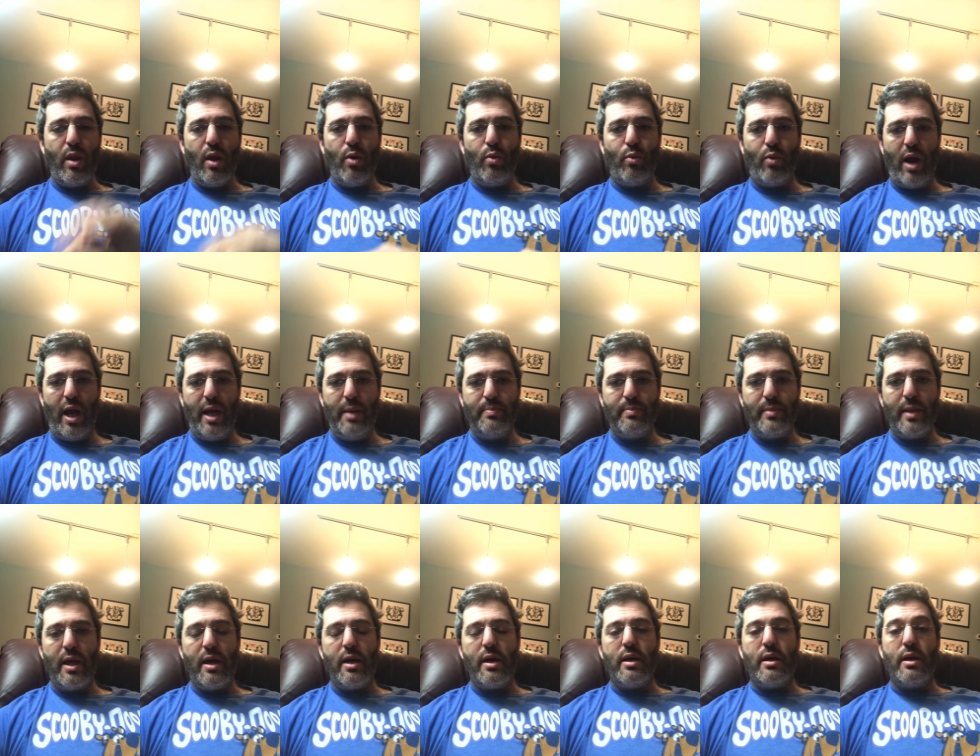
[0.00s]
right?
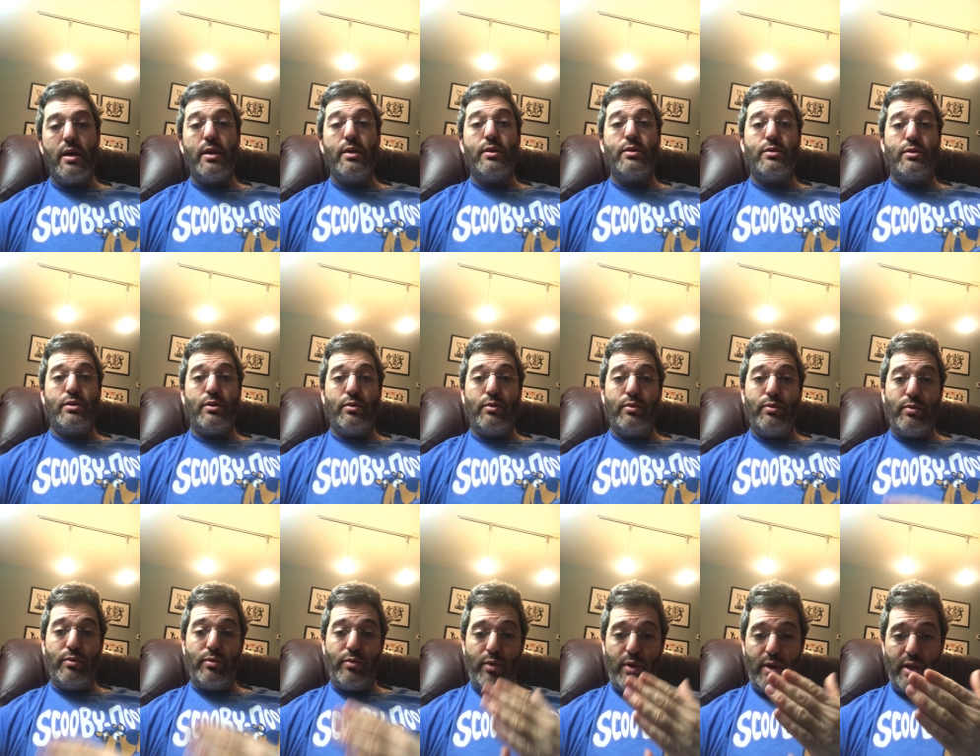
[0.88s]
So,
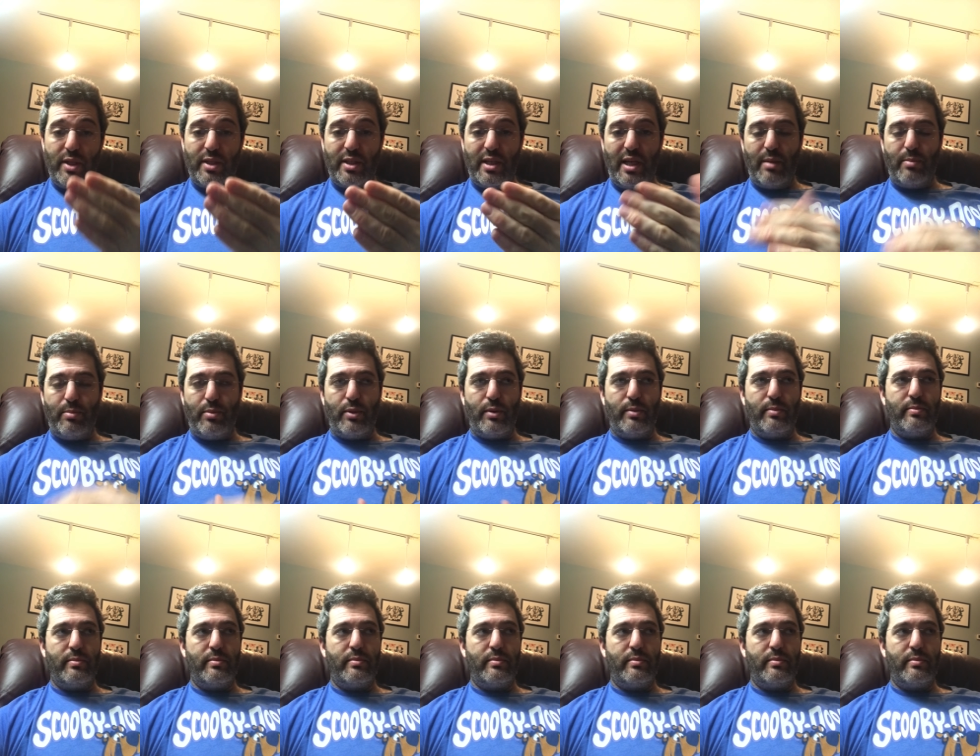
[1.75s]
for example,